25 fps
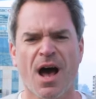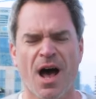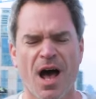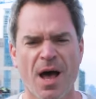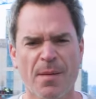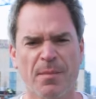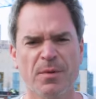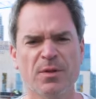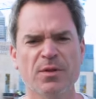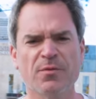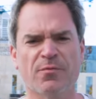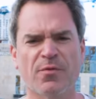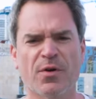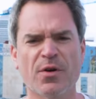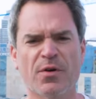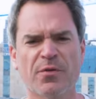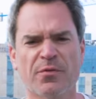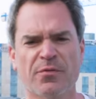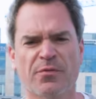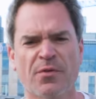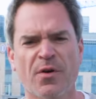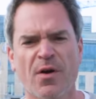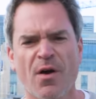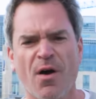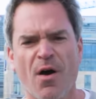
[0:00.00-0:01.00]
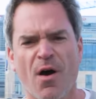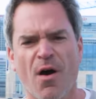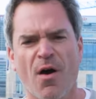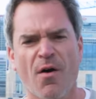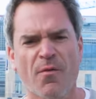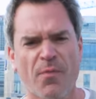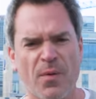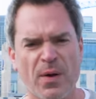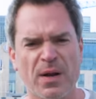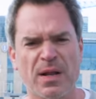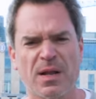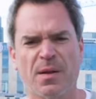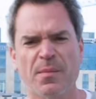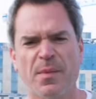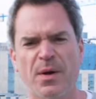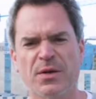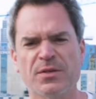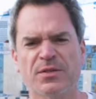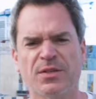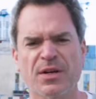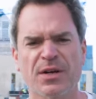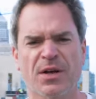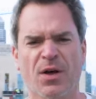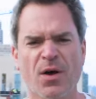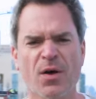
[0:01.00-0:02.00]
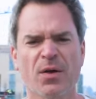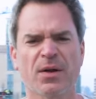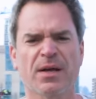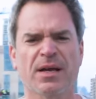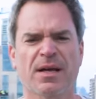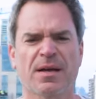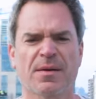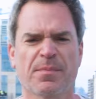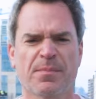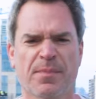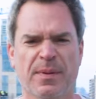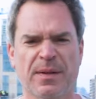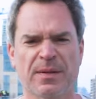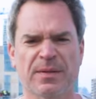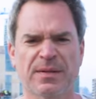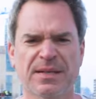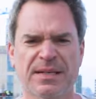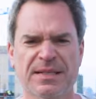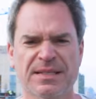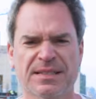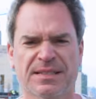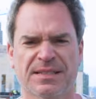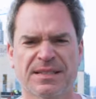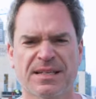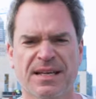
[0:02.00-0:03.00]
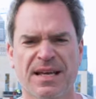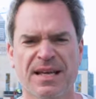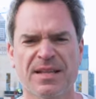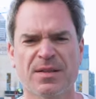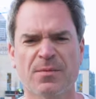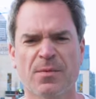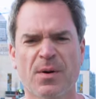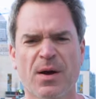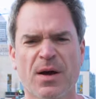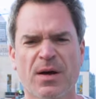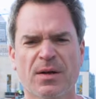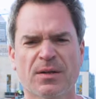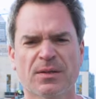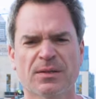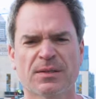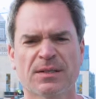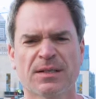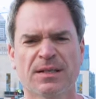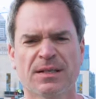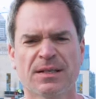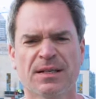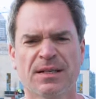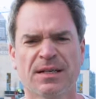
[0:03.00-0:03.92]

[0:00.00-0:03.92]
I'm on the roof of one of the most iconic buildings in the world.